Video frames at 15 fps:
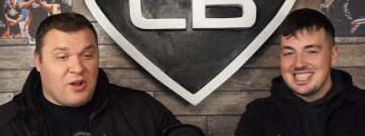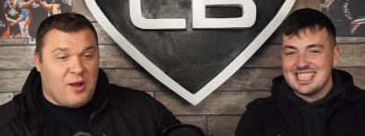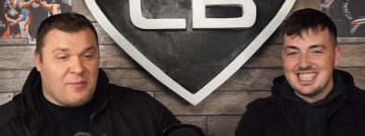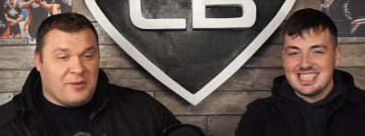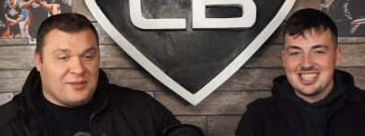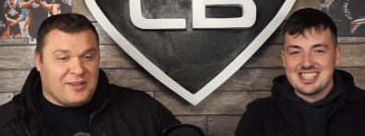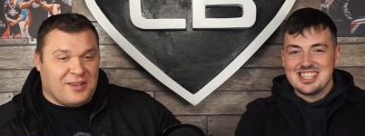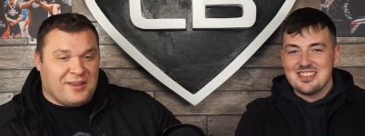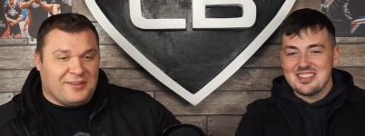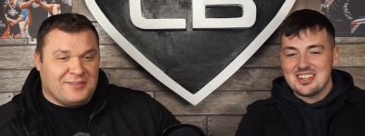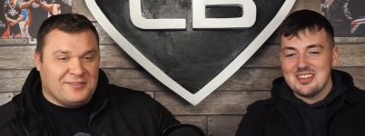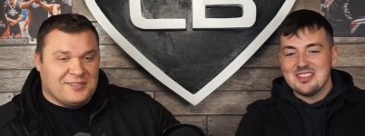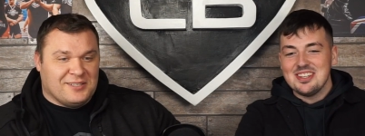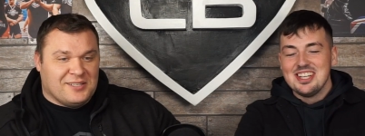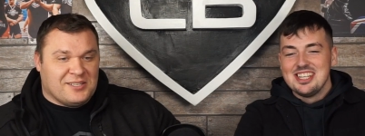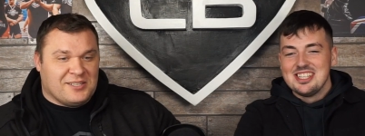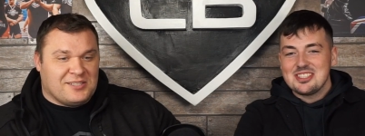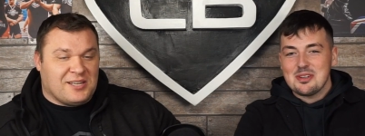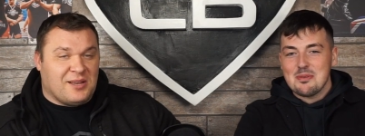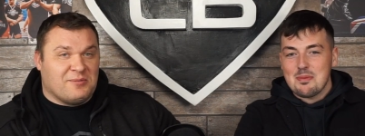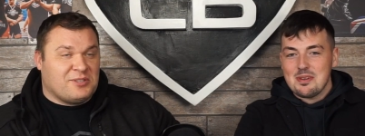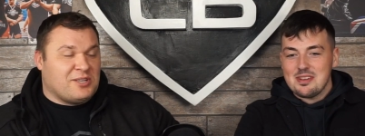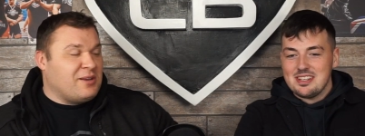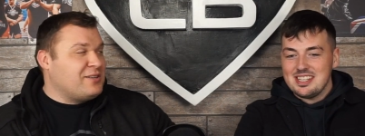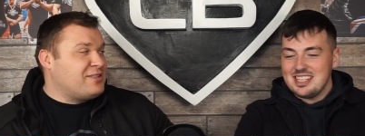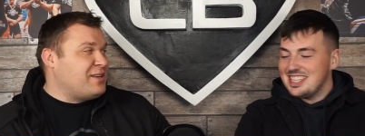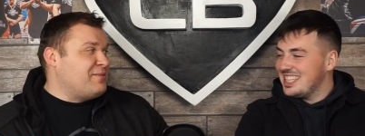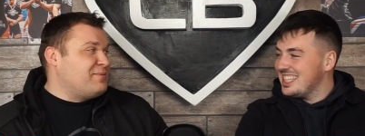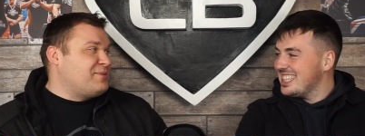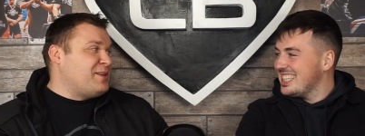Speaker 1: comment. just yeah. leave a comment. Some some,
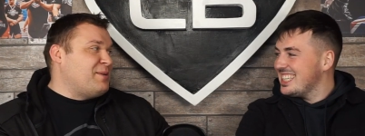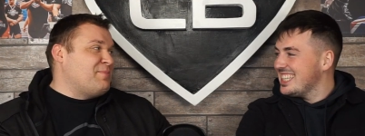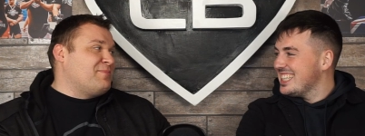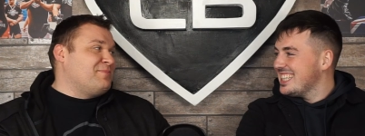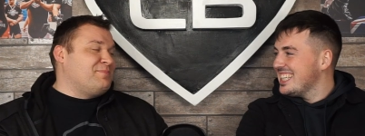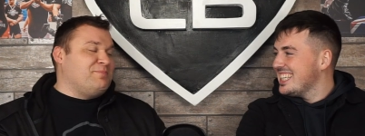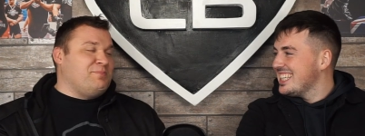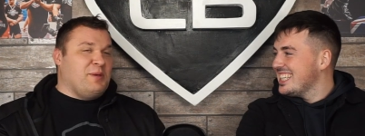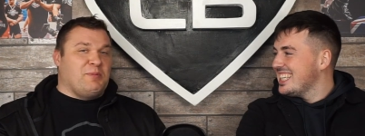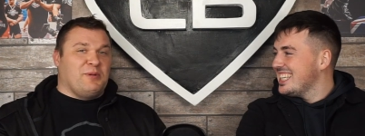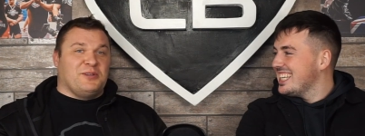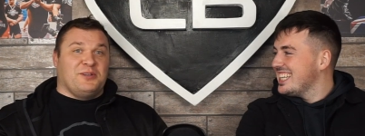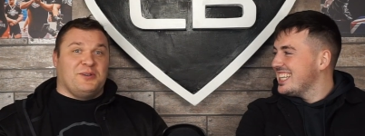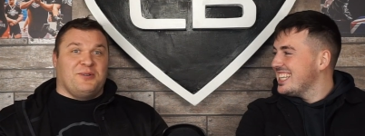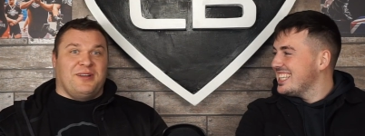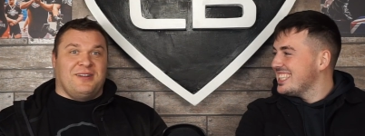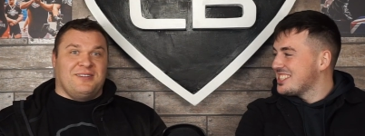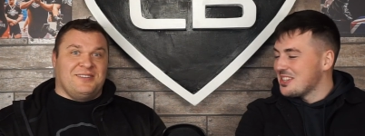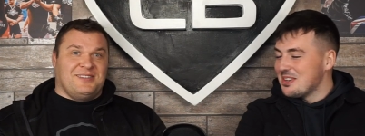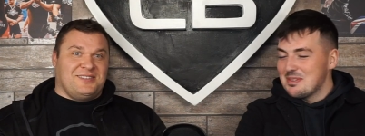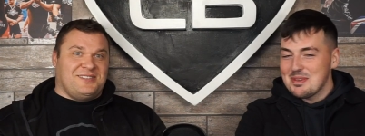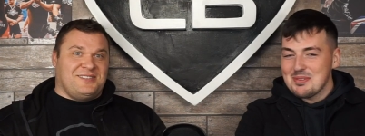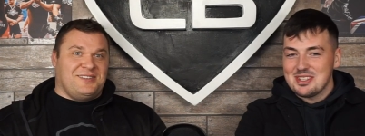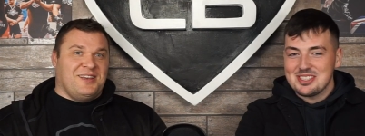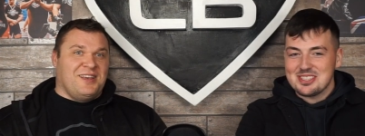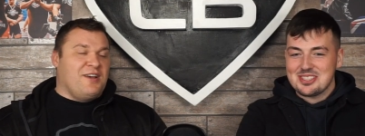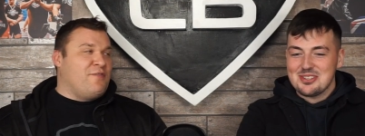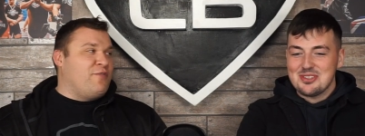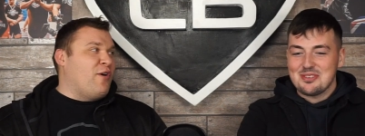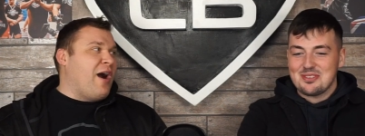some, some people do it. Some people
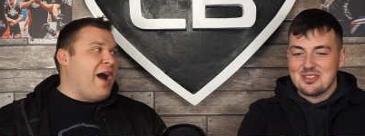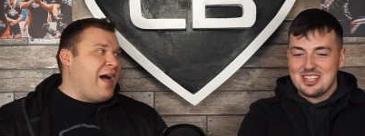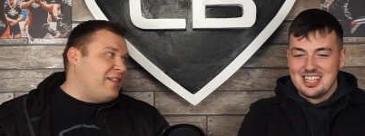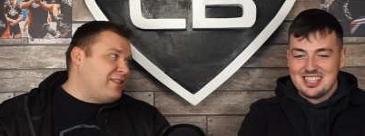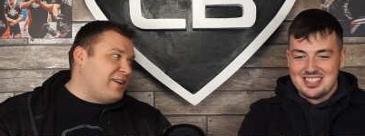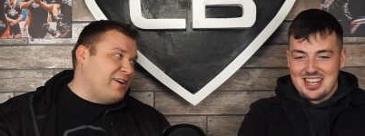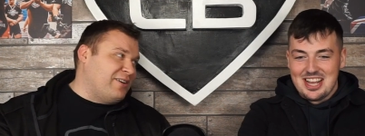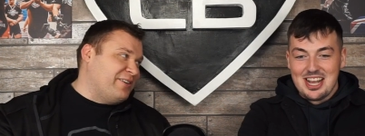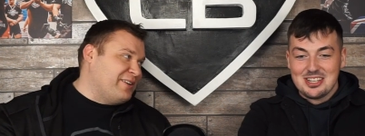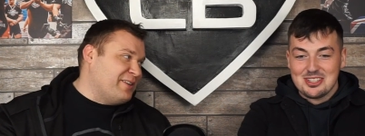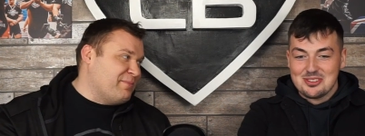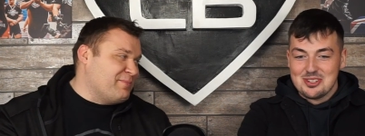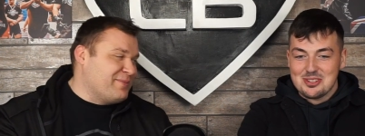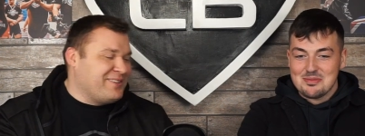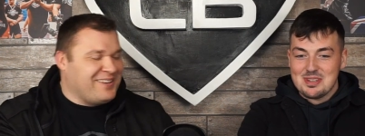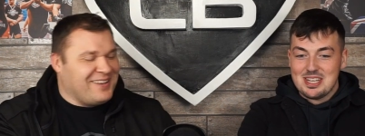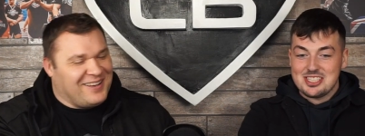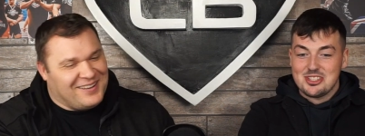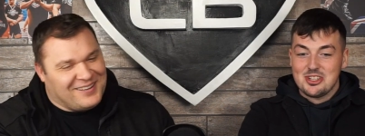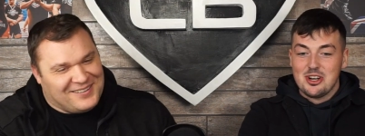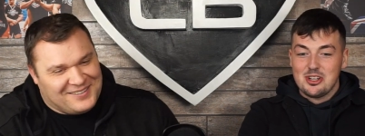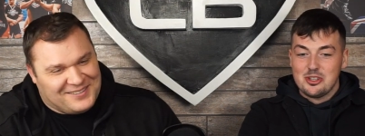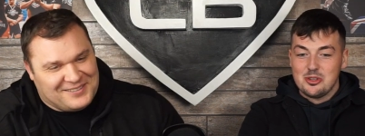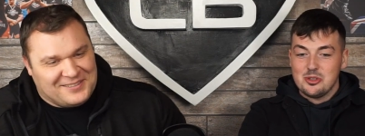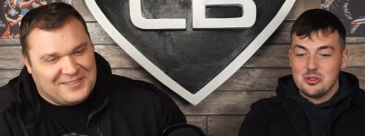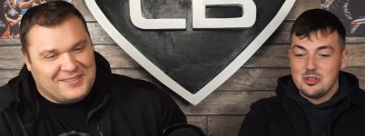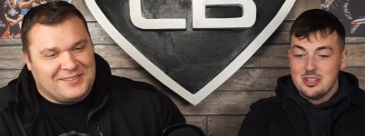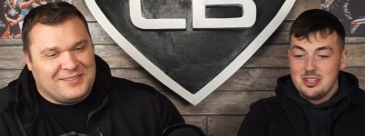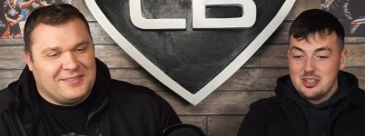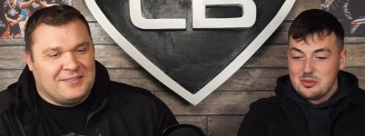just do it for, for algorithm. algorithm. As yeah. you all
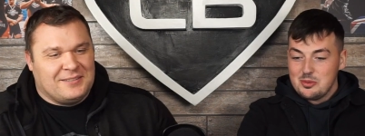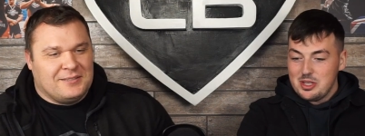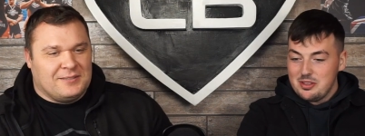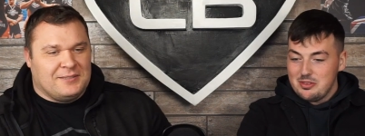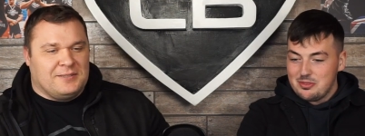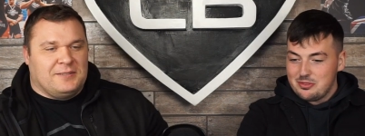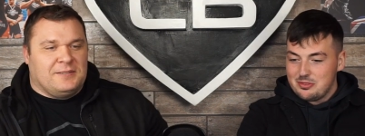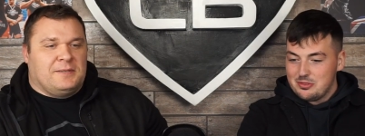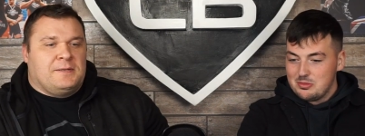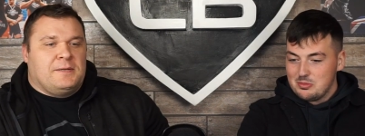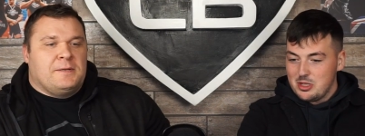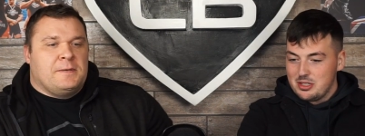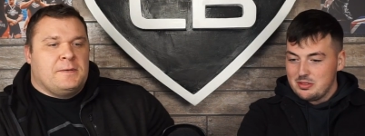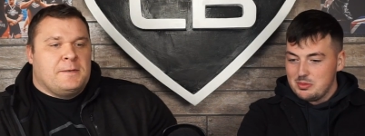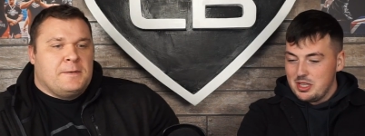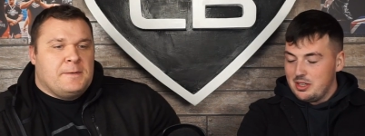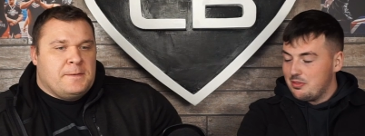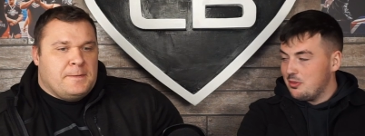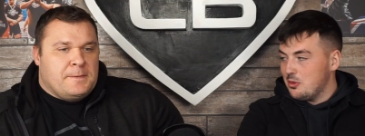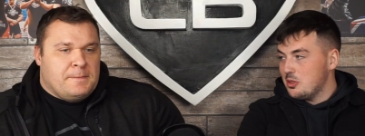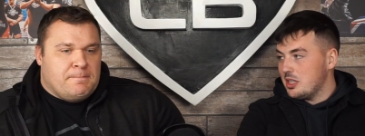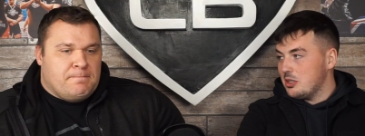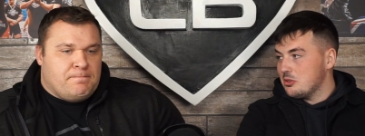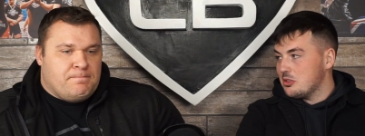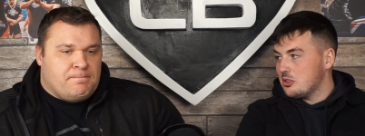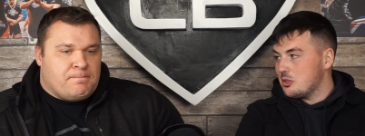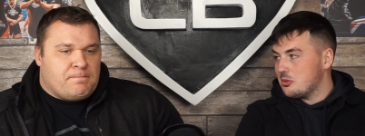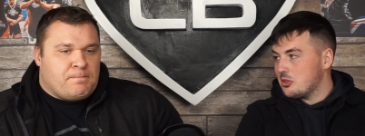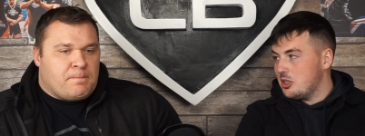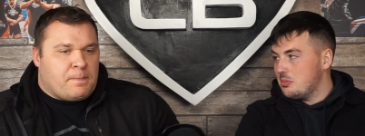know, we've what we hit four thousand
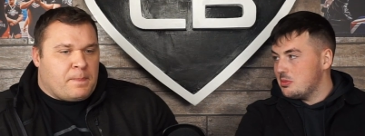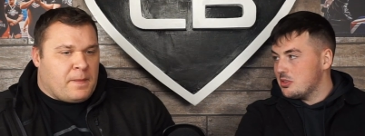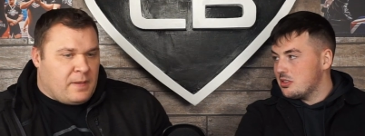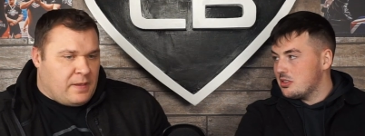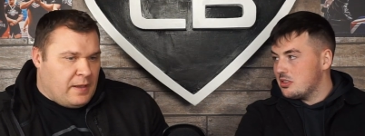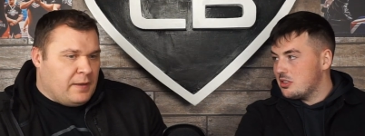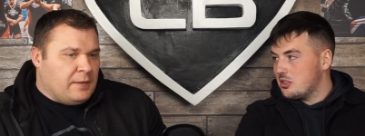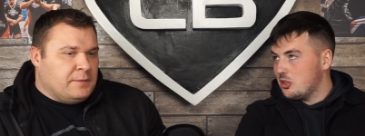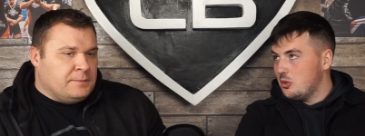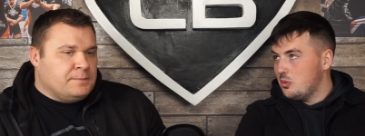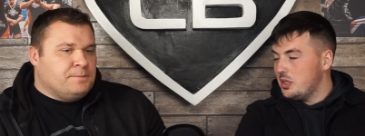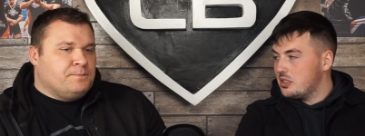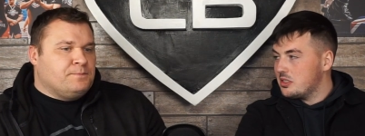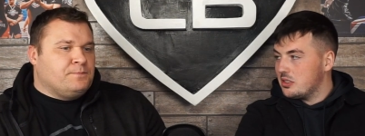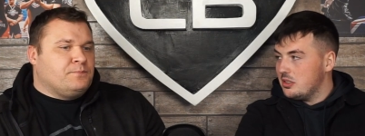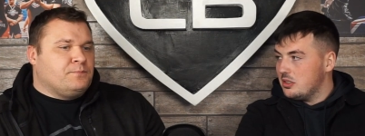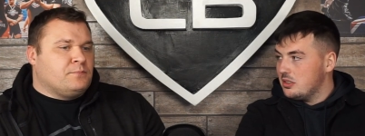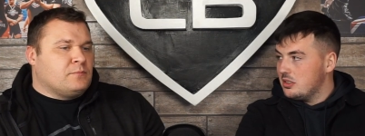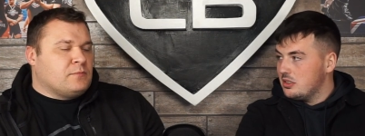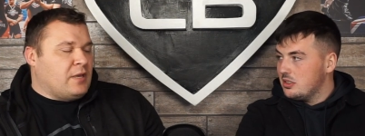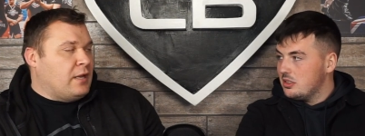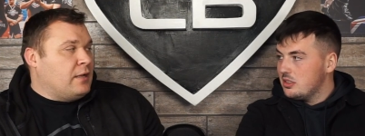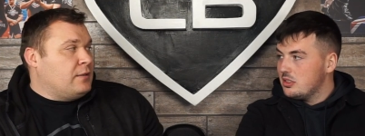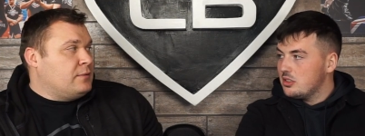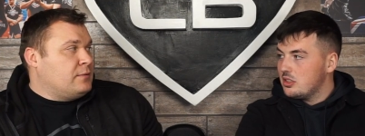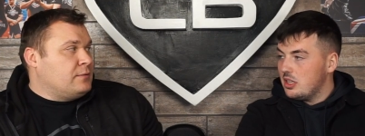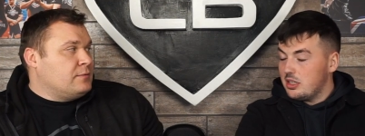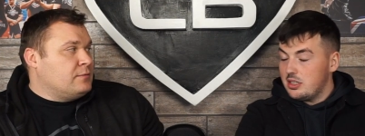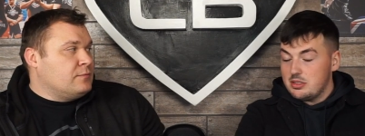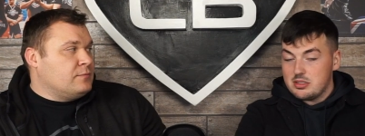subscribers yeah. two weeks ago. Yeah,
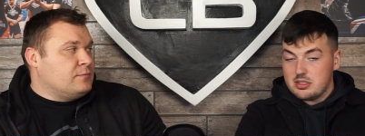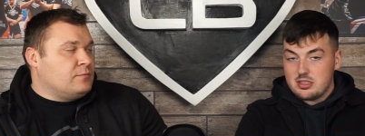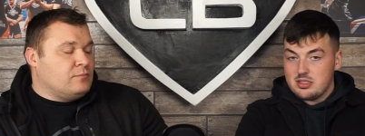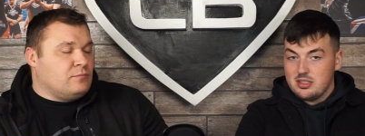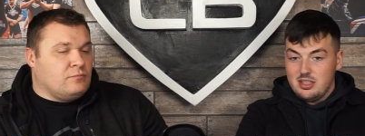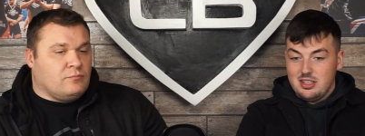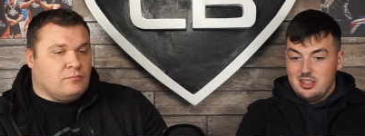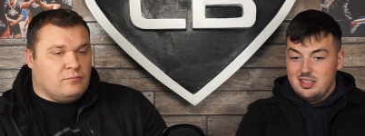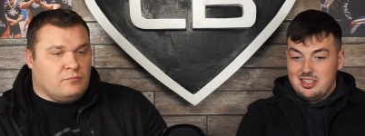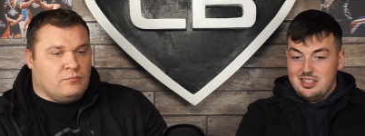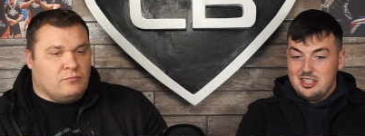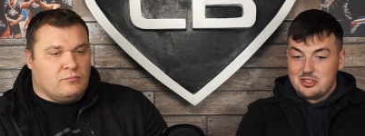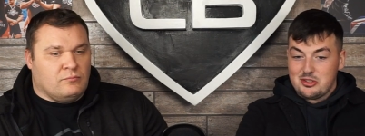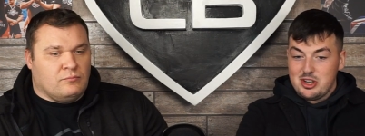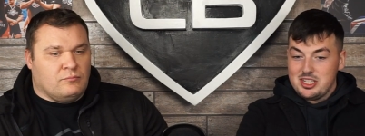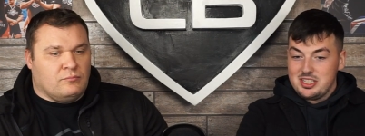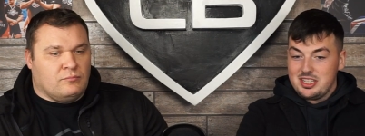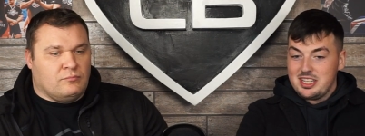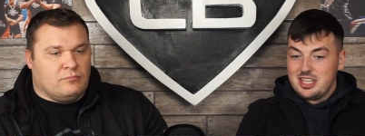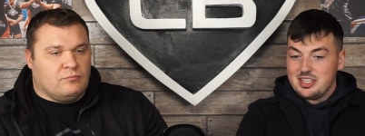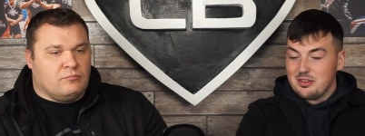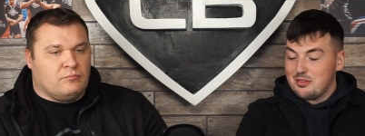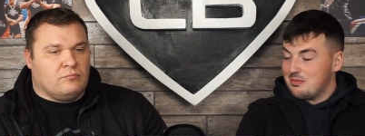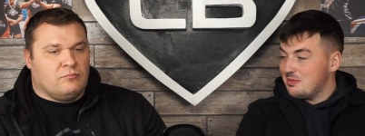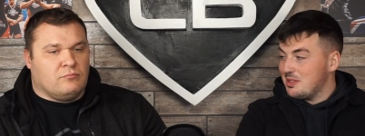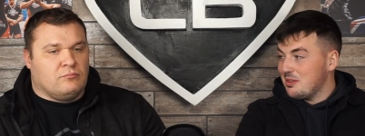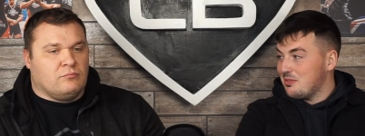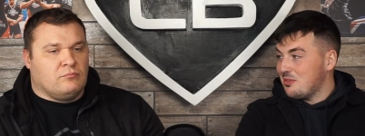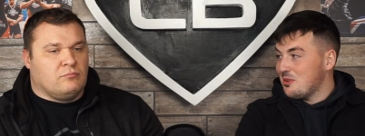and it's it's crazy to think that they uh, have